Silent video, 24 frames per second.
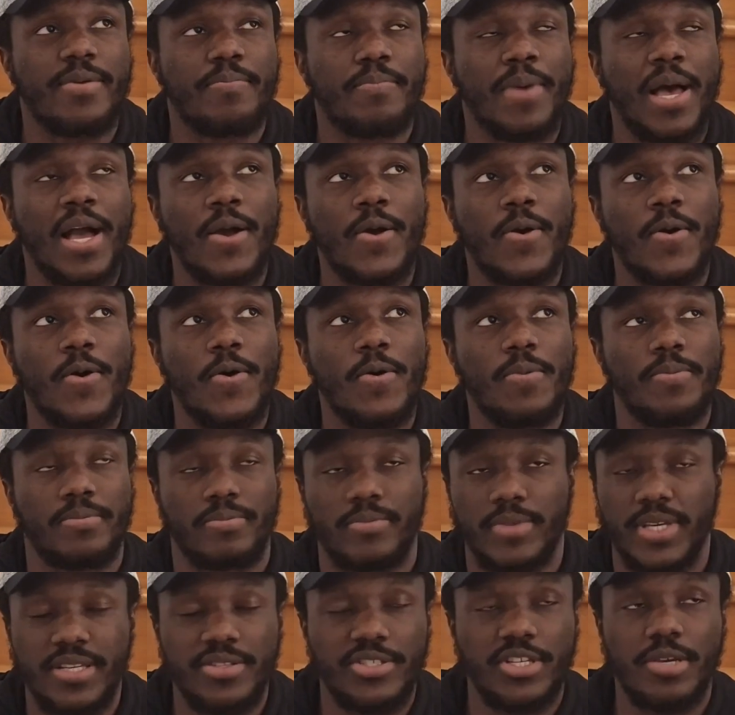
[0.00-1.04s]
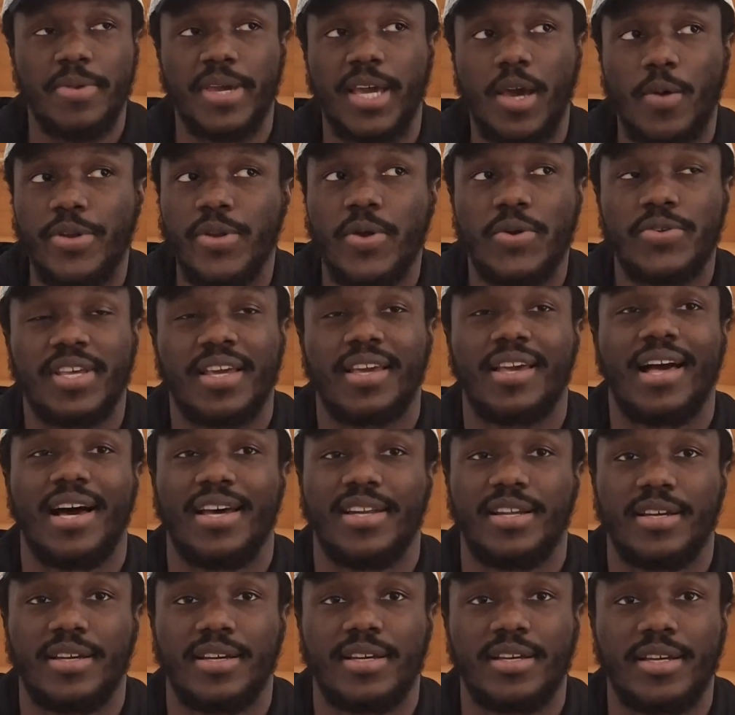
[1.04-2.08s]
Back home in Jamaica, we don't say
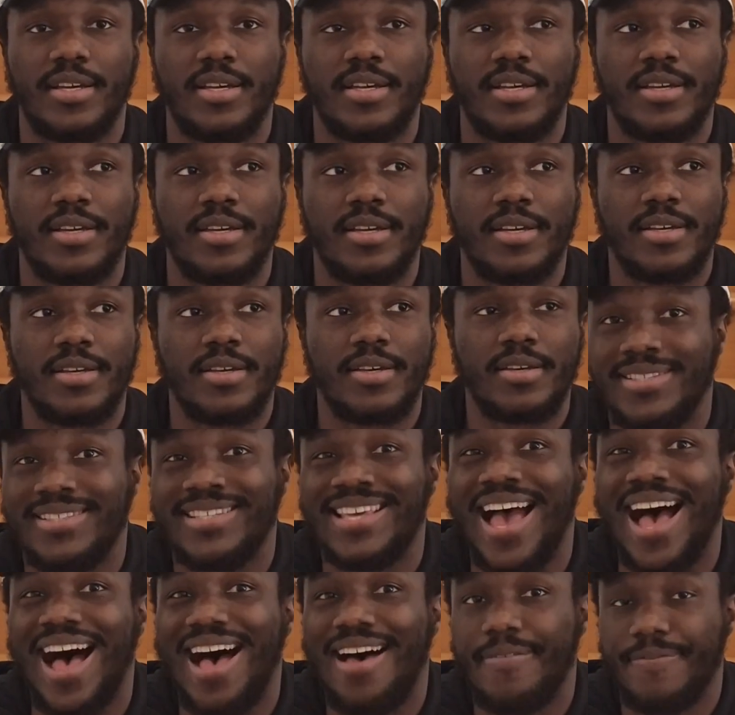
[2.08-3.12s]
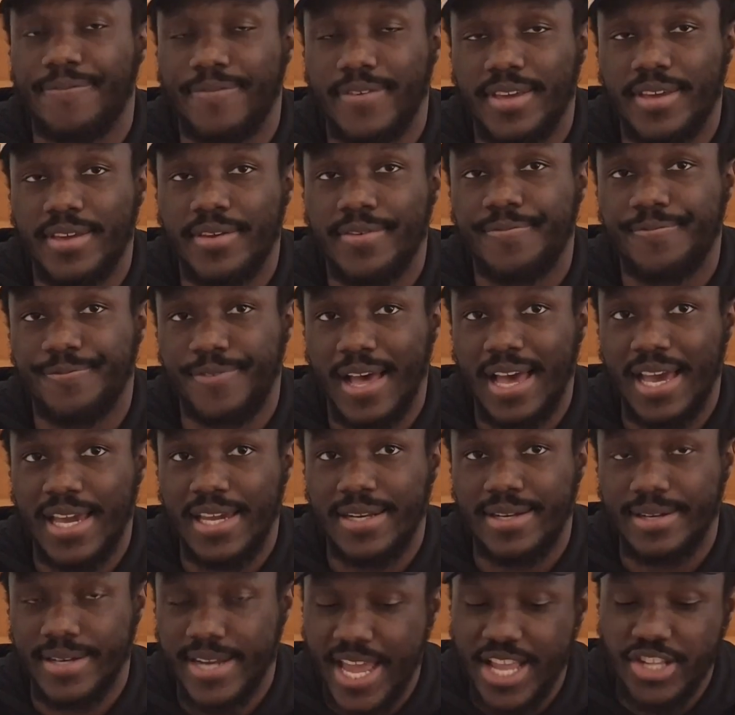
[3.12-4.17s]
gotta. You have to
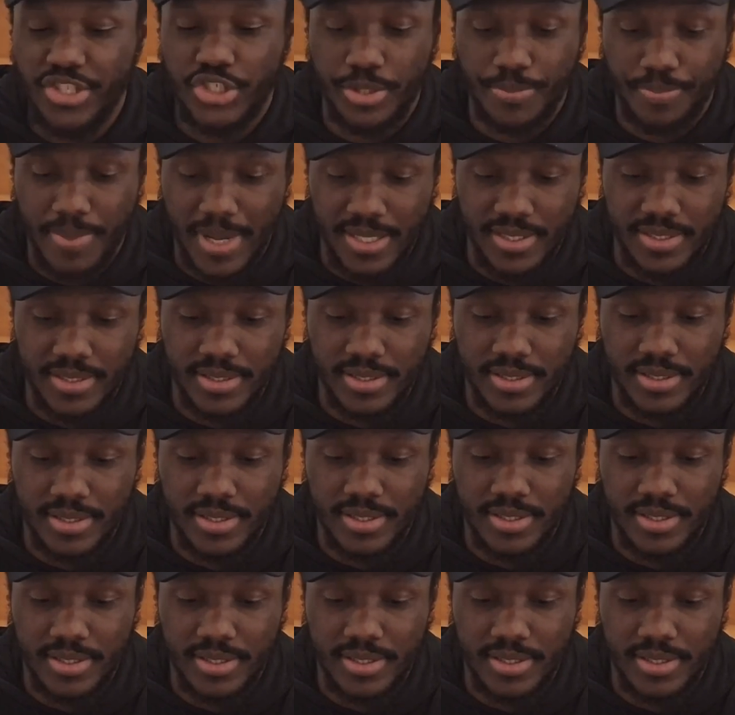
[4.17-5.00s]
find the entry point.